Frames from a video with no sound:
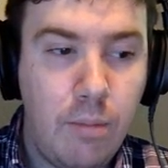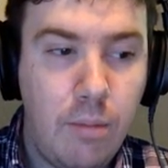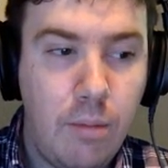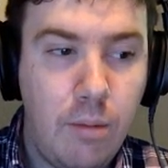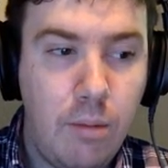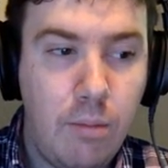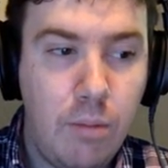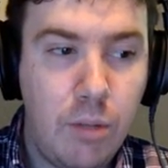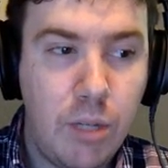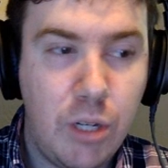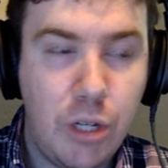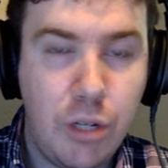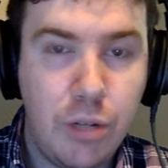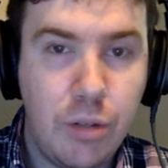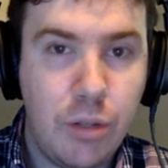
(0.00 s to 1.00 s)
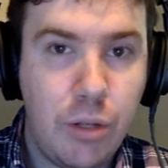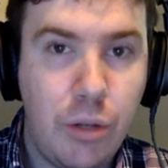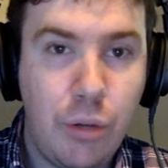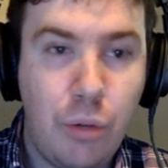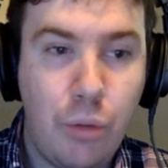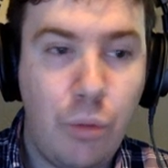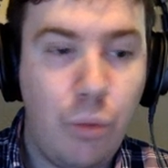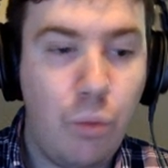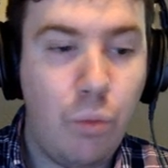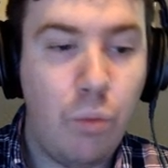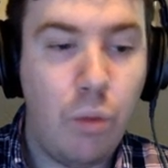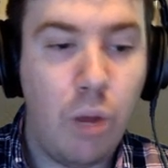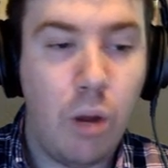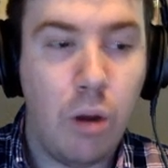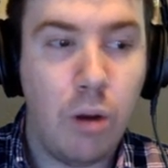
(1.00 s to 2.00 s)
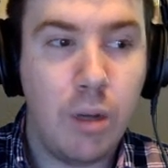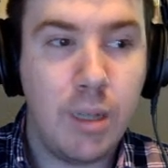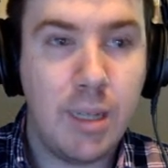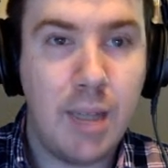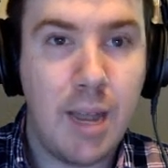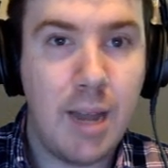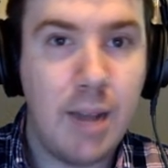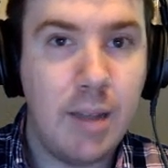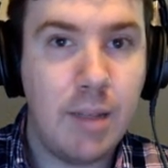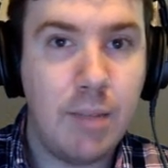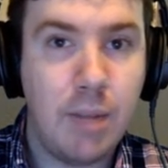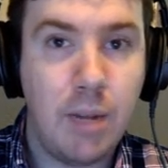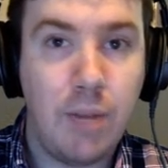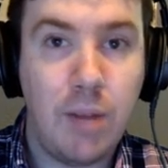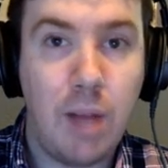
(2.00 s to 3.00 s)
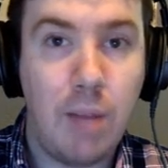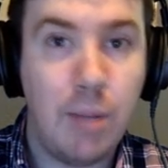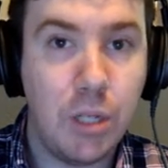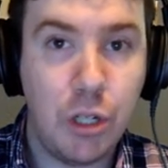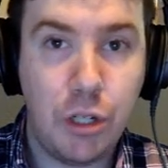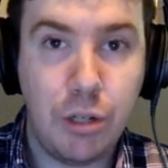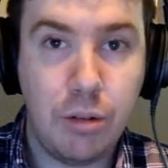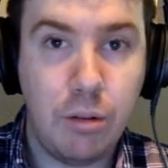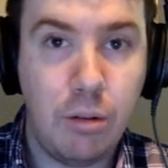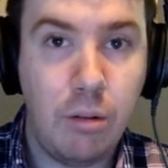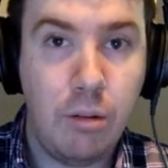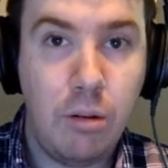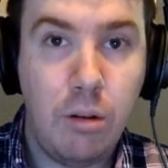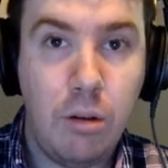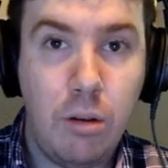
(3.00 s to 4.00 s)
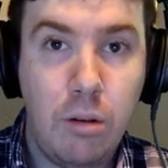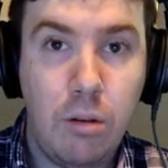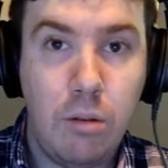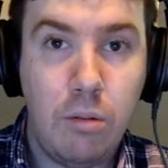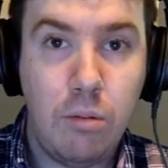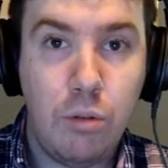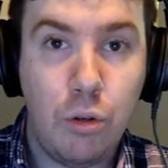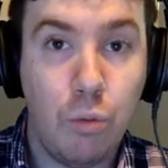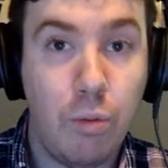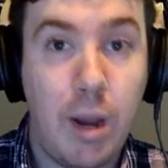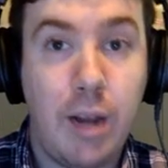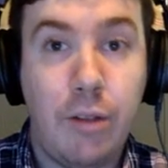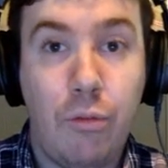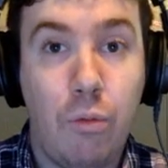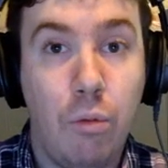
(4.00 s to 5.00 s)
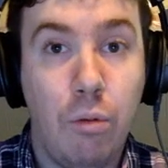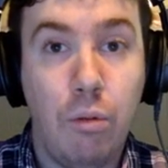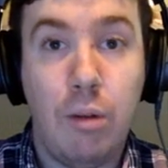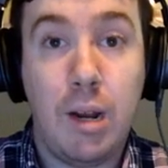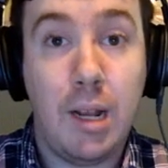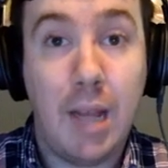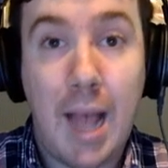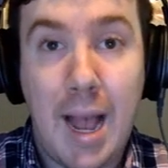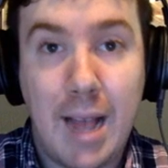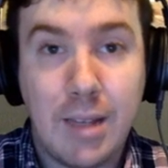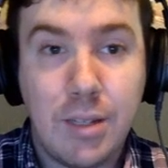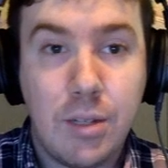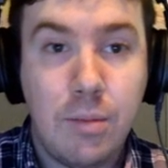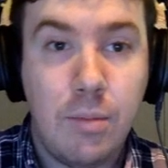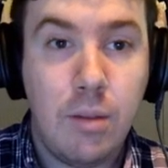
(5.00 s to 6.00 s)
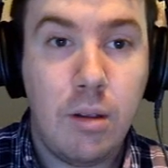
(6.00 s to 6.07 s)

musicians who are assigned some kind of composition to write for a class,